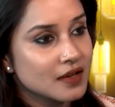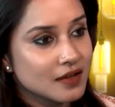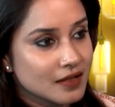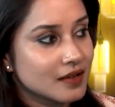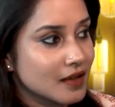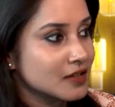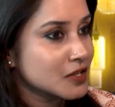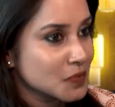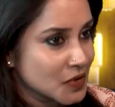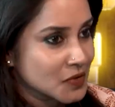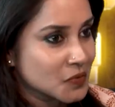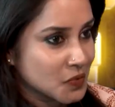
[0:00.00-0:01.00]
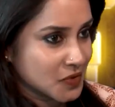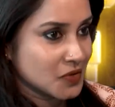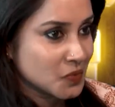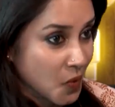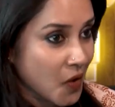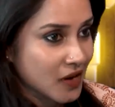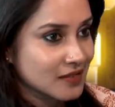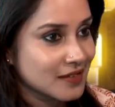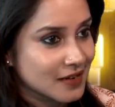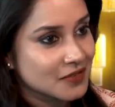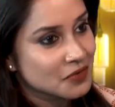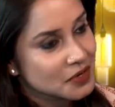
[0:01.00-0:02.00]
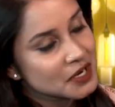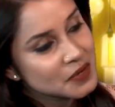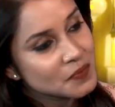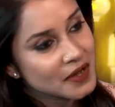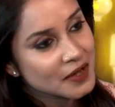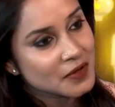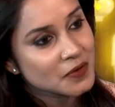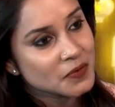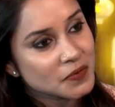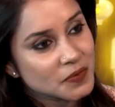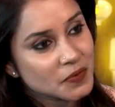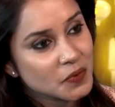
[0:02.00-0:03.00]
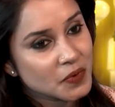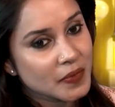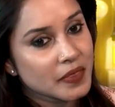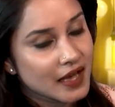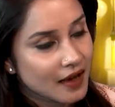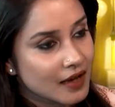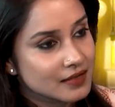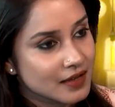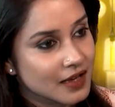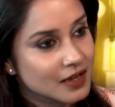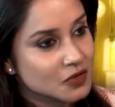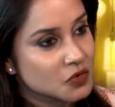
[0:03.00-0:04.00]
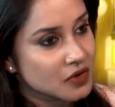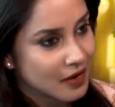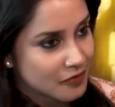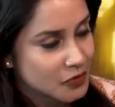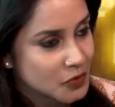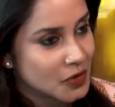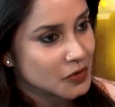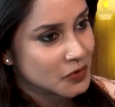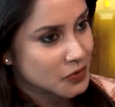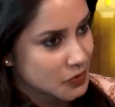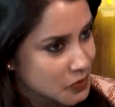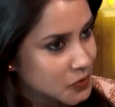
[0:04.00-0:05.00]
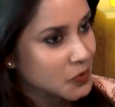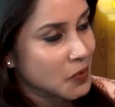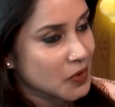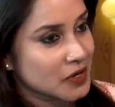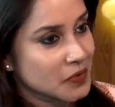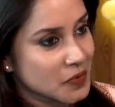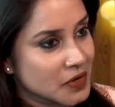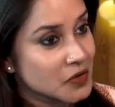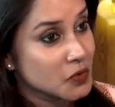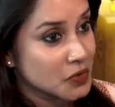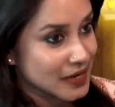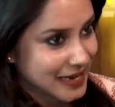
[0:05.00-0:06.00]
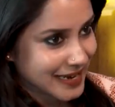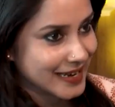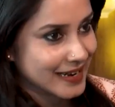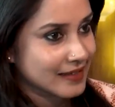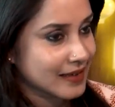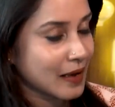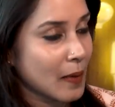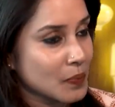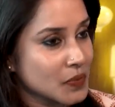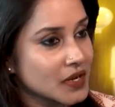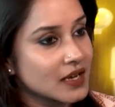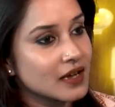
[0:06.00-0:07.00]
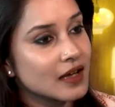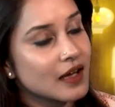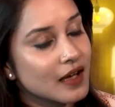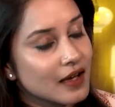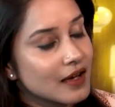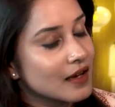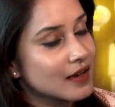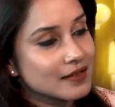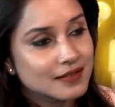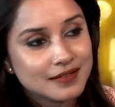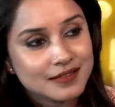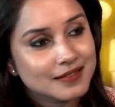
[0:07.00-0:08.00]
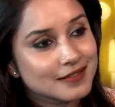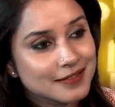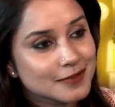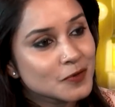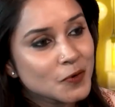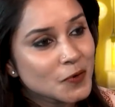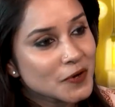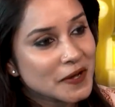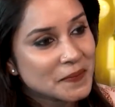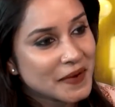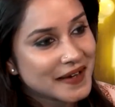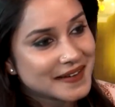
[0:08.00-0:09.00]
customers is what that really make you. So when they are there to love you and to do whatever you need as a company, there's, there's no looking back.